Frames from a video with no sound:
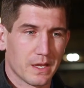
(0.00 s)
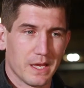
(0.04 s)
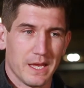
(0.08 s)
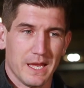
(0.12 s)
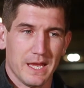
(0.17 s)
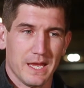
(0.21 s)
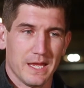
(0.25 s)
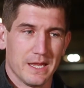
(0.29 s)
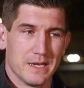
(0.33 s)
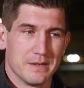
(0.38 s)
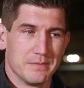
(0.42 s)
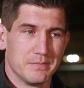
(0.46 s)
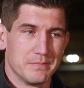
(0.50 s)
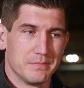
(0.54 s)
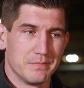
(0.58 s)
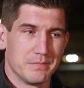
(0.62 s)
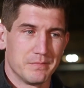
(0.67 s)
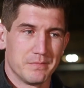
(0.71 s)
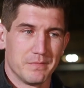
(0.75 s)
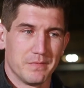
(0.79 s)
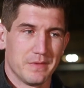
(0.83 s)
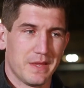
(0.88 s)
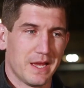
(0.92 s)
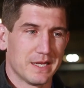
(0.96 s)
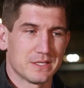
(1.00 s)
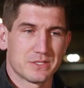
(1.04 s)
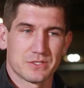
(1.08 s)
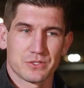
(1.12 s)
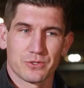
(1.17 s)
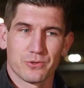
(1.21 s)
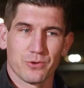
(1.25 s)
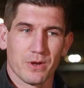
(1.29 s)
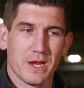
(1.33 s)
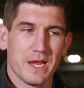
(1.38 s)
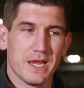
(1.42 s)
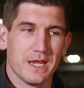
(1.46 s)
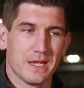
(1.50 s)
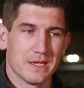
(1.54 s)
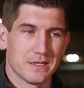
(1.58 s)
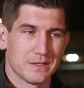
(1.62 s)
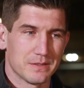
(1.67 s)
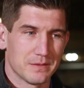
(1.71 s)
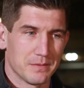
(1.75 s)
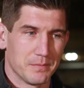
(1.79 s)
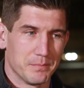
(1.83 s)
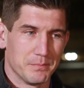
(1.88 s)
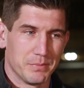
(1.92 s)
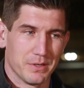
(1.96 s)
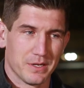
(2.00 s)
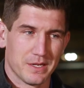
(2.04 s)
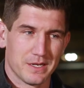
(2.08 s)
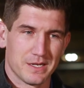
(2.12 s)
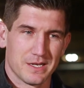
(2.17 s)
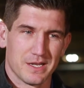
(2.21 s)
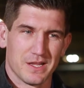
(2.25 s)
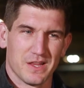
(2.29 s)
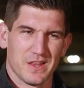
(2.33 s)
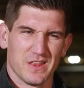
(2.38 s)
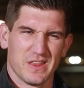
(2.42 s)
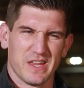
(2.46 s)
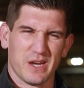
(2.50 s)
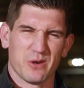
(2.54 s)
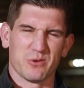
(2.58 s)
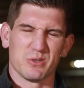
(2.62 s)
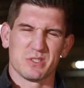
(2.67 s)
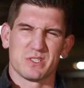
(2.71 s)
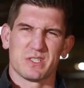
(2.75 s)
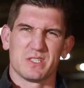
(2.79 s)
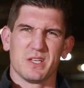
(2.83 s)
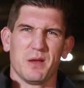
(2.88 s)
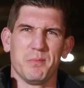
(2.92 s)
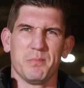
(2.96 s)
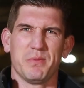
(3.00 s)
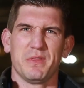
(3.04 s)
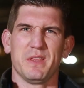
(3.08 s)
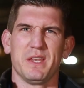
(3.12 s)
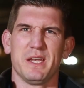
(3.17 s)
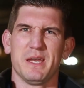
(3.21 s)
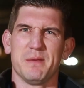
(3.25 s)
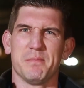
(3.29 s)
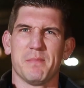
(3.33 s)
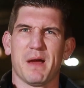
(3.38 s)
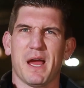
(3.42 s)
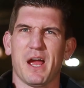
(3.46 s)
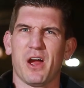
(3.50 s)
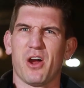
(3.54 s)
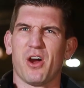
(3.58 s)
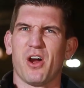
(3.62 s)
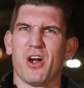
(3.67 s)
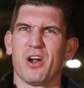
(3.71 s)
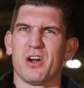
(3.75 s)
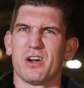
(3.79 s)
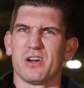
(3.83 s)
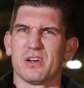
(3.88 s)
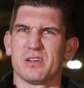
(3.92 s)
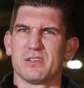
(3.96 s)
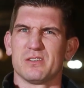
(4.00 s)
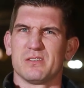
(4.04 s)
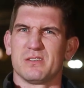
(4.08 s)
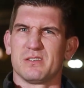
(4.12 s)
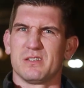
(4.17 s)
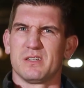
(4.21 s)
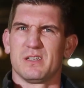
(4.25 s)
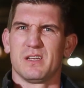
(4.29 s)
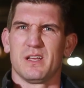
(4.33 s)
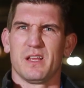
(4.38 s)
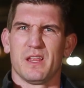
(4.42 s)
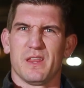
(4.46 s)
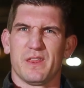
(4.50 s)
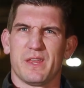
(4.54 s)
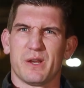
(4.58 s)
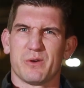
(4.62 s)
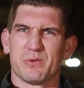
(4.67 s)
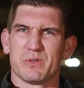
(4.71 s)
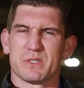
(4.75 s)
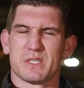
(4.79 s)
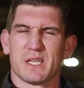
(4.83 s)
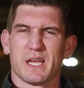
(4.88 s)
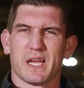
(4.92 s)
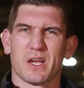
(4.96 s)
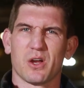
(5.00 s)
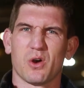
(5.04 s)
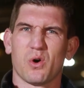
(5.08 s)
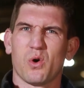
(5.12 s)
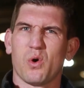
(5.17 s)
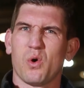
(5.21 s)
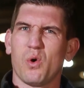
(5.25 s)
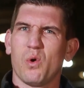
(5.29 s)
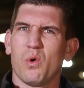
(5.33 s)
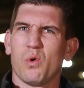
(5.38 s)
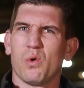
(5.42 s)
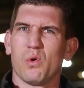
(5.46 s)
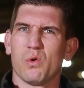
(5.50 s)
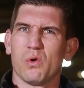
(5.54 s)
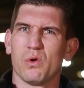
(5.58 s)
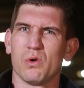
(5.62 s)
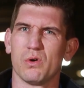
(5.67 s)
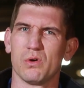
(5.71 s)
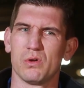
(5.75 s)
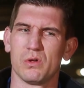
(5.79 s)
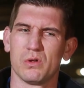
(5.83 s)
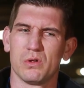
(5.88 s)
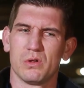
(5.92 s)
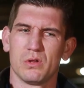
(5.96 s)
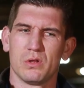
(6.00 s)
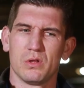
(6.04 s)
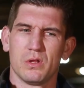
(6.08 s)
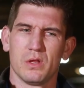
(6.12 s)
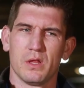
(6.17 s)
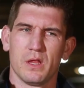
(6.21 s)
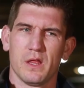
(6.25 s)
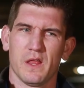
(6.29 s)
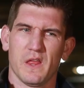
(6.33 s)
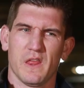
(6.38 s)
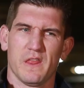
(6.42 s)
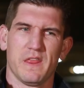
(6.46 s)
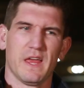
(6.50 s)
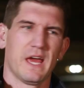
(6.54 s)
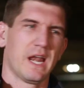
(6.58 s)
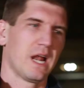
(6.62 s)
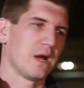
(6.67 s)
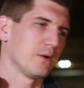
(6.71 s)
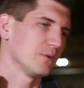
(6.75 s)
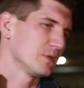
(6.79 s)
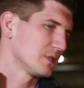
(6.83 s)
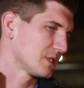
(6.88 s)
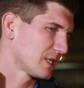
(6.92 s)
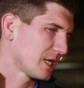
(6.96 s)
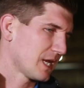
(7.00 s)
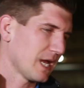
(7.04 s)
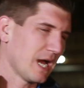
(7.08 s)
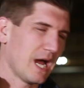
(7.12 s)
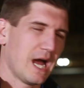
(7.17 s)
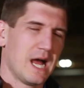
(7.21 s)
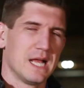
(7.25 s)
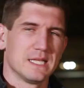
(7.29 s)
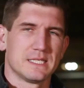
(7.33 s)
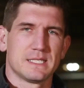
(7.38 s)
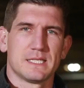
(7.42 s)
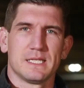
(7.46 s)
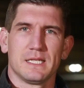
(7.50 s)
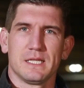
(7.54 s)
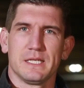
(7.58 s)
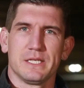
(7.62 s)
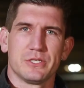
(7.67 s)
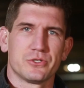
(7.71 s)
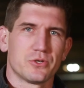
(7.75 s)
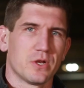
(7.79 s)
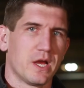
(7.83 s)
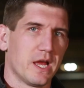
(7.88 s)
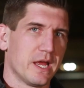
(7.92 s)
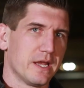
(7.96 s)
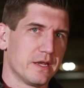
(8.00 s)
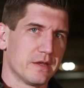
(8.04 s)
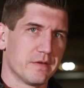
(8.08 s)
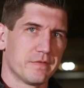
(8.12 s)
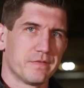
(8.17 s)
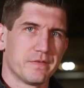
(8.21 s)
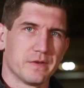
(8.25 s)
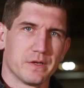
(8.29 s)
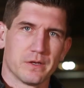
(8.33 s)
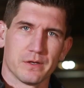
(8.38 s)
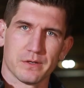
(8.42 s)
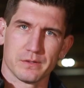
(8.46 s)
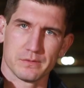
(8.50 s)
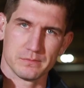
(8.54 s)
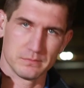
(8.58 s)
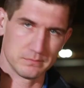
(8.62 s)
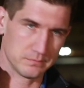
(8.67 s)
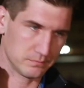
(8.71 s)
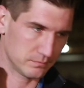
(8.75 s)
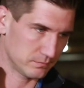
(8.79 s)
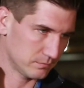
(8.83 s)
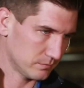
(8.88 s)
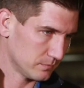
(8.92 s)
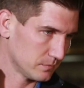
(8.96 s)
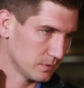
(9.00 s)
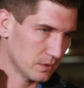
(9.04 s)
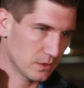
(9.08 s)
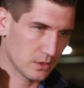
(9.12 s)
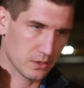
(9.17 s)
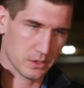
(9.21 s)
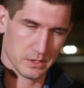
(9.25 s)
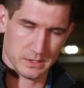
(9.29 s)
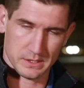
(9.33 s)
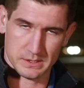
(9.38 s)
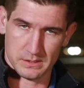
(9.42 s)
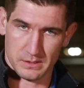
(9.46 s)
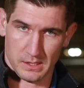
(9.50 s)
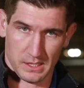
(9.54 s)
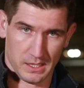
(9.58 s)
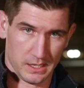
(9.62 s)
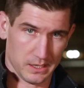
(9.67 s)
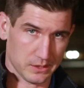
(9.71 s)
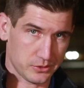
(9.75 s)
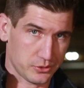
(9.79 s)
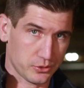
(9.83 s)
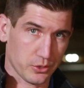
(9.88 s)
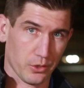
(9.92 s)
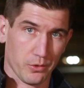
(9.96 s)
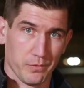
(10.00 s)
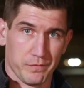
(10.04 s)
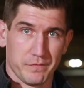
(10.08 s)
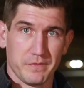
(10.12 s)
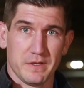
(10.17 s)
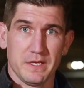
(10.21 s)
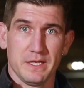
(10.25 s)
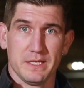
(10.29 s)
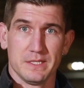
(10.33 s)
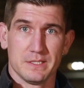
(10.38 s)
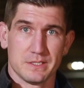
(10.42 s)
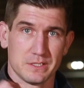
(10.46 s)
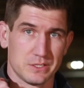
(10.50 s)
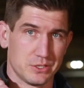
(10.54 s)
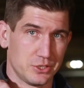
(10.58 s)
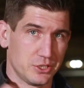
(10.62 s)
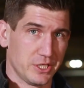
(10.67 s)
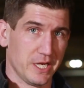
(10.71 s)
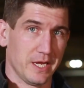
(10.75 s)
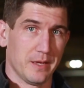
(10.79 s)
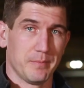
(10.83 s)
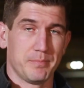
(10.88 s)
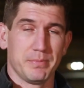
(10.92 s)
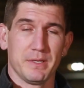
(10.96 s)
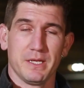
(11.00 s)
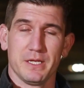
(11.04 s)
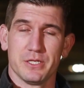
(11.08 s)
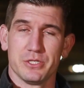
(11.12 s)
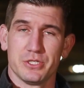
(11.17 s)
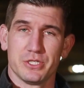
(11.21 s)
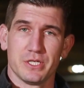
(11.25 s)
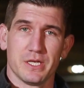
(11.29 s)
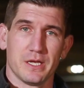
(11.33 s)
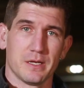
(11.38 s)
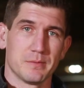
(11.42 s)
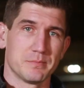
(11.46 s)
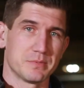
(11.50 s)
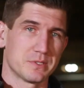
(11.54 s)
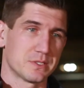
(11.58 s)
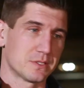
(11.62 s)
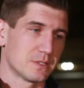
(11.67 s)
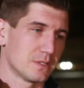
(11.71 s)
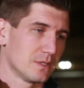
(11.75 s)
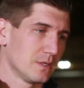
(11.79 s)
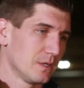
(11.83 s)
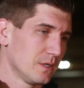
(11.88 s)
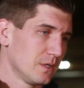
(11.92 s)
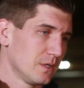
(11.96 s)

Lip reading: and that's great, but there was something in my heart, there was like a hole that I was constantly trying to fill. Trophies, championships,